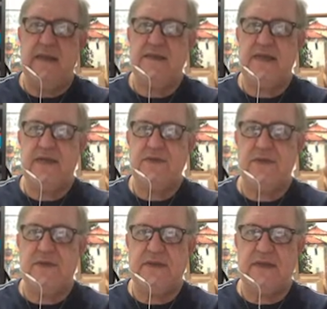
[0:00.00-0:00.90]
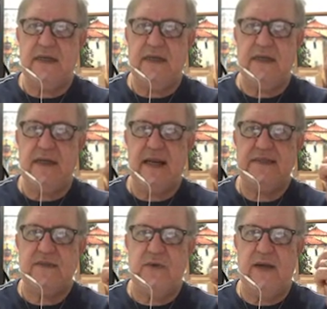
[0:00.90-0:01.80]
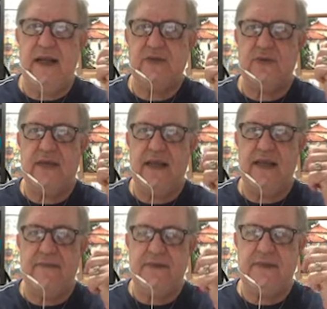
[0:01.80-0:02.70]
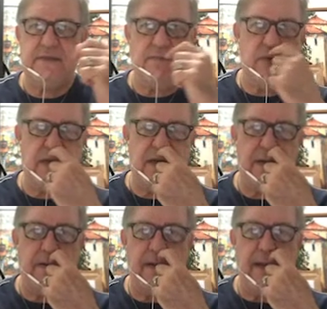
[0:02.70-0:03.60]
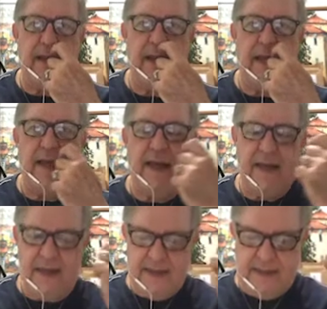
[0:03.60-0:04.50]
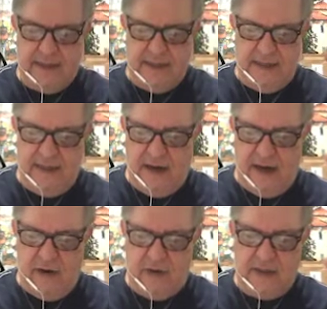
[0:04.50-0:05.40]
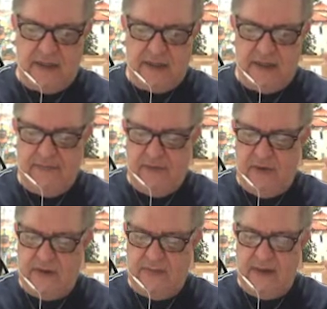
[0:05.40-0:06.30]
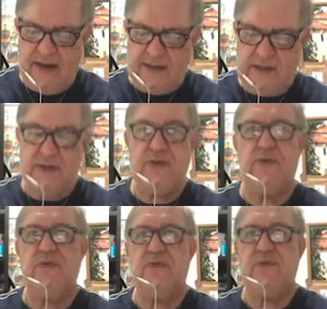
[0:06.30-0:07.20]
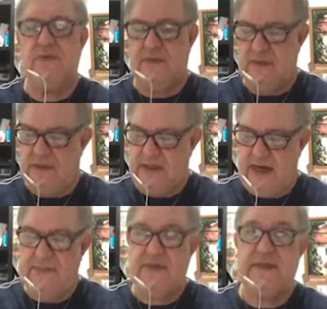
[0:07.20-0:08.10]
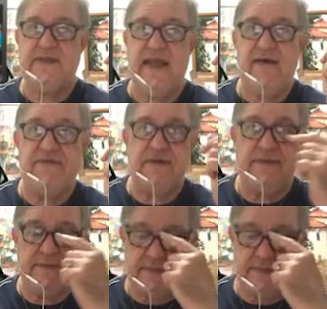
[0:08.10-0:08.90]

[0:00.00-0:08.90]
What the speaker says: Jackson's classical electrodynamics book, and our ebook part 2, chapter 7.